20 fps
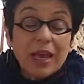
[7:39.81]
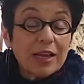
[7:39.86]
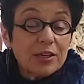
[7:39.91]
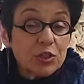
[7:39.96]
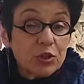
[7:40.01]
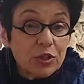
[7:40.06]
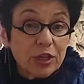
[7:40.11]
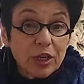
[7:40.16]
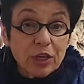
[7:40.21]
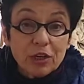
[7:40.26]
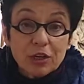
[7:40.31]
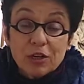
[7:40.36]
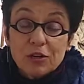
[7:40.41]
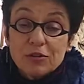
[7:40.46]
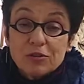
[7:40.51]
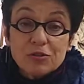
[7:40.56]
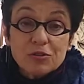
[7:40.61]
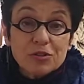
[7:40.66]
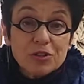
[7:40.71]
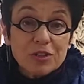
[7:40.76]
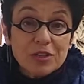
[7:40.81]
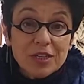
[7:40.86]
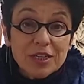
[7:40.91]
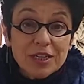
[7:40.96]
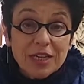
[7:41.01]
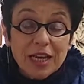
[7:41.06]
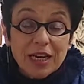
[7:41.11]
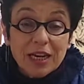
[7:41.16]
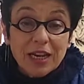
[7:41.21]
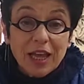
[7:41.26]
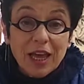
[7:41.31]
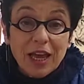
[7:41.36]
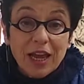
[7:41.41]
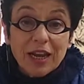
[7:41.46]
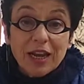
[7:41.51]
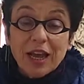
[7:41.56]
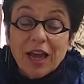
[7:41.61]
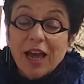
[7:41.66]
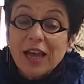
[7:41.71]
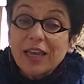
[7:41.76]
as you get closer to the
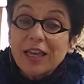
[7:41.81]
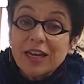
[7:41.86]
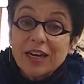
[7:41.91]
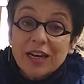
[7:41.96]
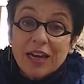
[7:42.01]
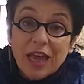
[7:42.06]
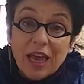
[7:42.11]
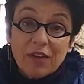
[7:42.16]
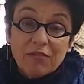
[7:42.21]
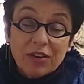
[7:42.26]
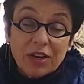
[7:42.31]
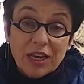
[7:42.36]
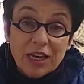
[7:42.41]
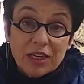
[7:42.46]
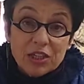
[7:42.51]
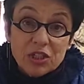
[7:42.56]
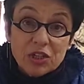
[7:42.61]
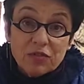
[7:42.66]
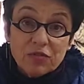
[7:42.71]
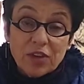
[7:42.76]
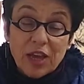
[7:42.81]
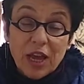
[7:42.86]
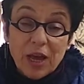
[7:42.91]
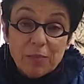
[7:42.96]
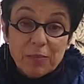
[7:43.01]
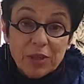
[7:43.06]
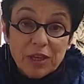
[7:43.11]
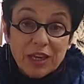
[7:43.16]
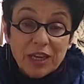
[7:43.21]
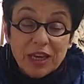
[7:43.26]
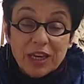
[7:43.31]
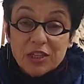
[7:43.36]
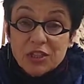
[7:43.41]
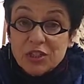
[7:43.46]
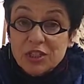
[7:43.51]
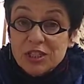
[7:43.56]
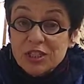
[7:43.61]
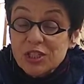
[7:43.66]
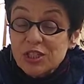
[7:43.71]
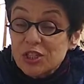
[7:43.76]
deadline, I get an avalanche of
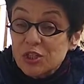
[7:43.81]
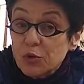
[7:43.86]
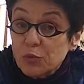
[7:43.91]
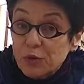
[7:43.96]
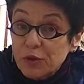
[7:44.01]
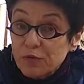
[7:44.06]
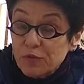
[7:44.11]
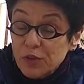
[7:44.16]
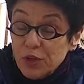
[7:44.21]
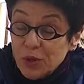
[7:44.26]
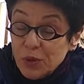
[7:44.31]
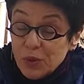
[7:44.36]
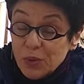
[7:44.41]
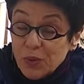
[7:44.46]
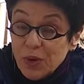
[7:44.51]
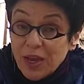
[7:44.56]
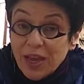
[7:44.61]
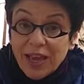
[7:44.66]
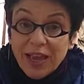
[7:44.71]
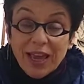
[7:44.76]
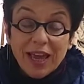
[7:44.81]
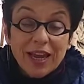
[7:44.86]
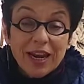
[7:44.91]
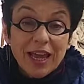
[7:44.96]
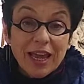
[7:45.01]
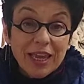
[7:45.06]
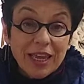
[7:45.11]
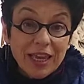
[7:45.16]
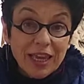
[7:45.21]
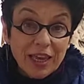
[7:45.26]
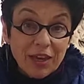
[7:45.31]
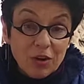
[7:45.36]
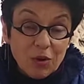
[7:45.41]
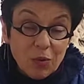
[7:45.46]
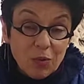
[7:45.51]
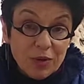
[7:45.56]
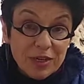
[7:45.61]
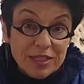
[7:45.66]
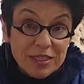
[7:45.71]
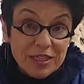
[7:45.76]
applications to review, and I
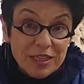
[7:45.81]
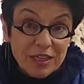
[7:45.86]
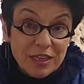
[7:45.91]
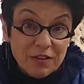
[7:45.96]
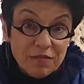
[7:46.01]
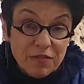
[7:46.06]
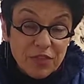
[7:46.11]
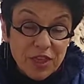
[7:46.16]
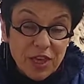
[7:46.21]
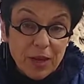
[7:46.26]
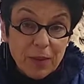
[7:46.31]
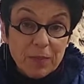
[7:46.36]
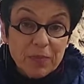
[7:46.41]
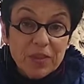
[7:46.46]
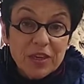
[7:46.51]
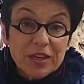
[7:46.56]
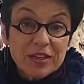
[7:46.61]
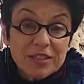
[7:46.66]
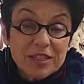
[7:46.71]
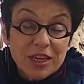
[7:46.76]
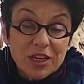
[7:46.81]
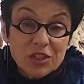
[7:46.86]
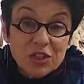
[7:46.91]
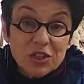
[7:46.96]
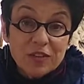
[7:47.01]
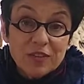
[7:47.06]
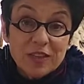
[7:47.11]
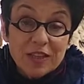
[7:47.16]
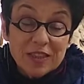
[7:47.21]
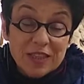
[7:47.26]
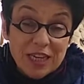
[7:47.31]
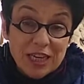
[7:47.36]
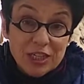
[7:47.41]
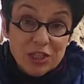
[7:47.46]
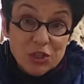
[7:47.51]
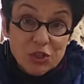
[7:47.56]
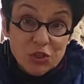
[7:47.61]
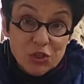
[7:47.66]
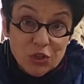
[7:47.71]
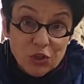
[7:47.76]
can't always give them the attention that they
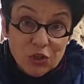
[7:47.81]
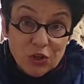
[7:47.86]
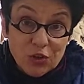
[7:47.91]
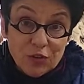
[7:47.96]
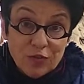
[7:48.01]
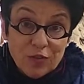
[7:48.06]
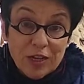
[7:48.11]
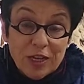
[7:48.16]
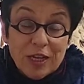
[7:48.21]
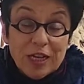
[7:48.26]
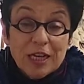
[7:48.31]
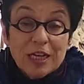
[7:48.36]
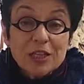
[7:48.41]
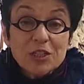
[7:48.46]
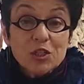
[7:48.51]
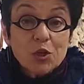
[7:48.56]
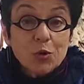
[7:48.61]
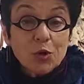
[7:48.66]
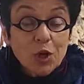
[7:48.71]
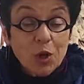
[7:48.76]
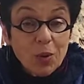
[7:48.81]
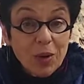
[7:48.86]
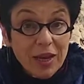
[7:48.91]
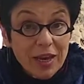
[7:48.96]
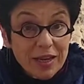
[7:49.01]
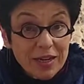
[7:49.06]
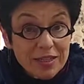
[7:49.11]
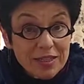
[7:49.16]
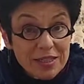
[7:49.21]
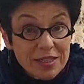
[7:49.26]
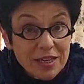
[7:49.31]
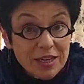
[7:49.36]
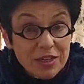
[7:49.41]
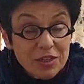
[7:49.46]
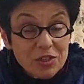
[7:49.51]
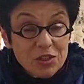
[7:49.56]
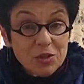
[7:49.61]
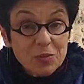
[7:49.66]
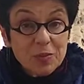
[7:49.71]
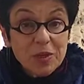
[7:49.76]
deserve. So go ahead and
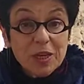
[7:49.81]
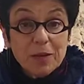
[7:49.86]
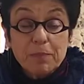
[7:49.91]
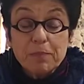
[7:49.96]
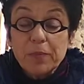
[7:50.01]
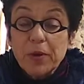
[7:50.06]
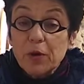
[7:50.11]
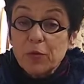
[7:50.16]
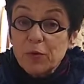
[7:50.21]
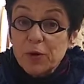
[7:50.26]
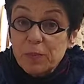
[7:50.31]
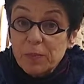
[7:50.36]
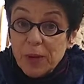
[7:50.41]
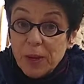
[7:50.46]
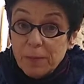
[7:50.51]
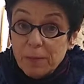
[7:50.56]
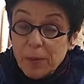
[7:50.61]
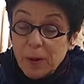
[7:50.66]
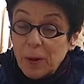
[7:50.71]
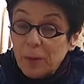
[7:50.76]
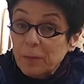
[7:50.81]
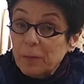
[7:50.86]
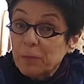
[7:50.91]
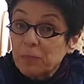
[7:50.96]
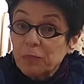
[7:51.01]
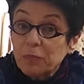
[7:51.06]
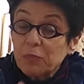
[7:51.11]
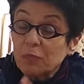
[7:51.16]
send it to me, but remember,